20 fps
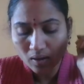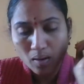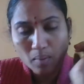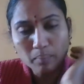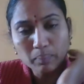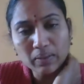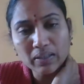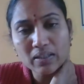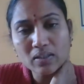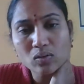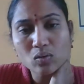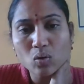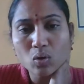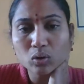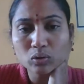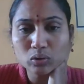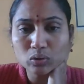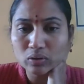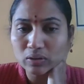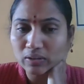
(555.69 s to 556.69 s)
Please go
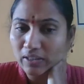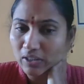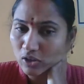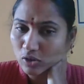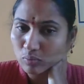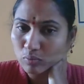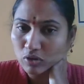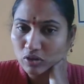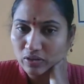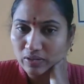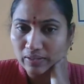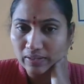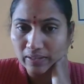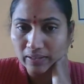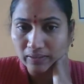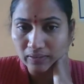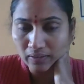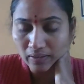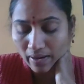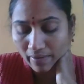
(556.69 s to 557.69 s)
through the textbook, children.
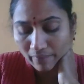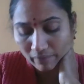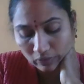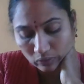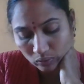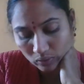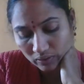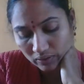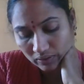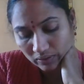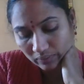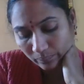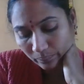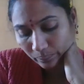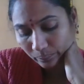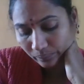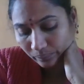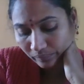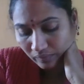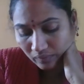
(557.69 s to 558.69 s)
Have a look in
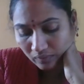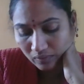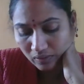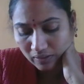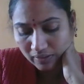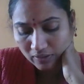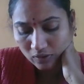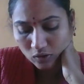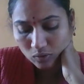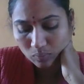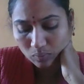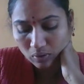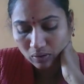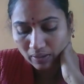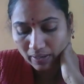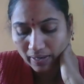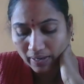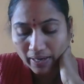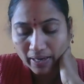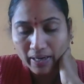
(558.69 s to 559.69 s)
the textbook.
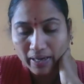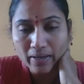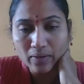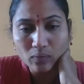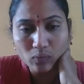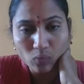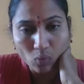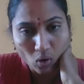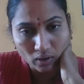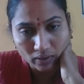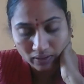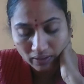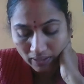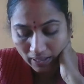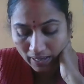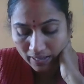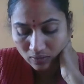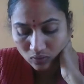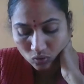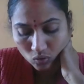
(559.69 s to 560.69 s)
Air, water
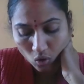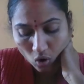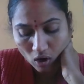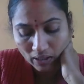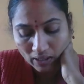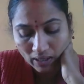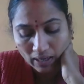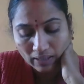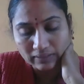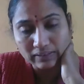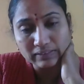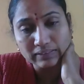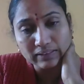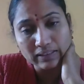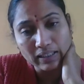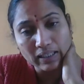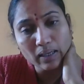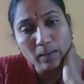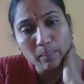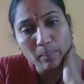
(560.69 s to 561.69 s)
and soil are the
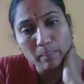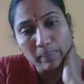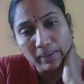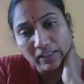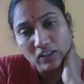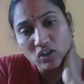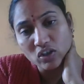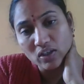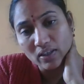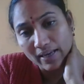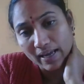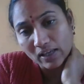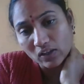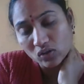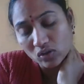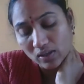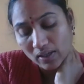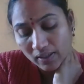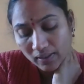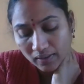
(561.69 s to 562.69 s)
three major
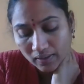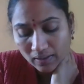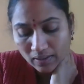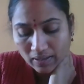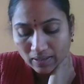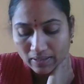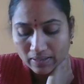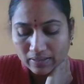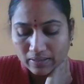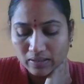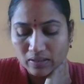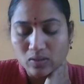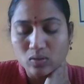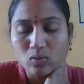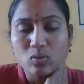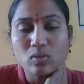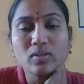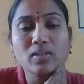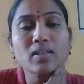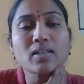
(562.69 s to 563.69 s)
natural
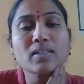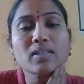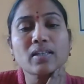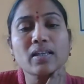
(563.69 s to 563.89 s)
resources.